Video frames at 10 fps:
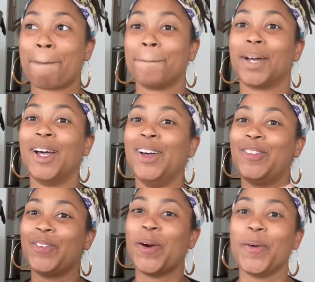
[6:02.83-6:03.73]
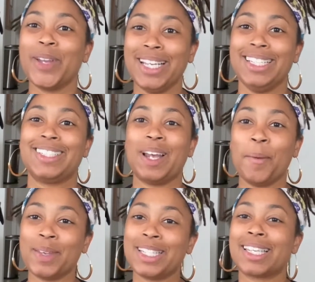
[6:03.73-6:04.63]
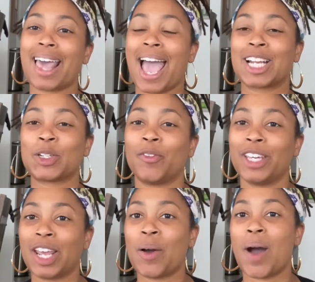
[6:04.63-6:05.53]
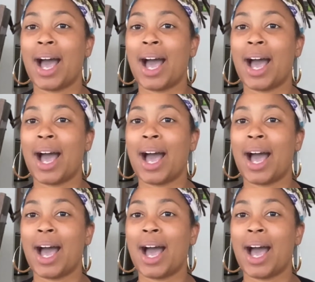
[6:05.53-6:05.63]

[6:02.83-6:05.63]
before we jump into the actual video,